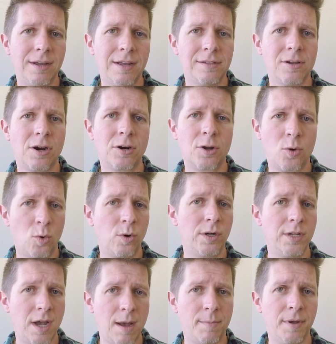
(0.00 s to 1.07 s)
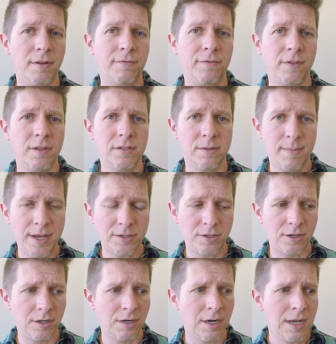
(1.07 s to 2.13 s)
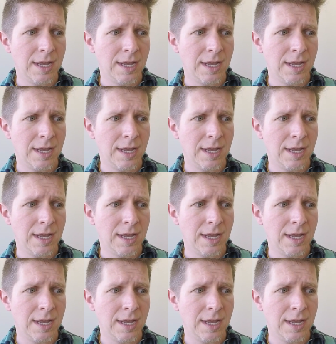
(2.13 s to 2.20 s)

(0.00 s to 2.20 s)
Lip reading: is our core topic for the semester.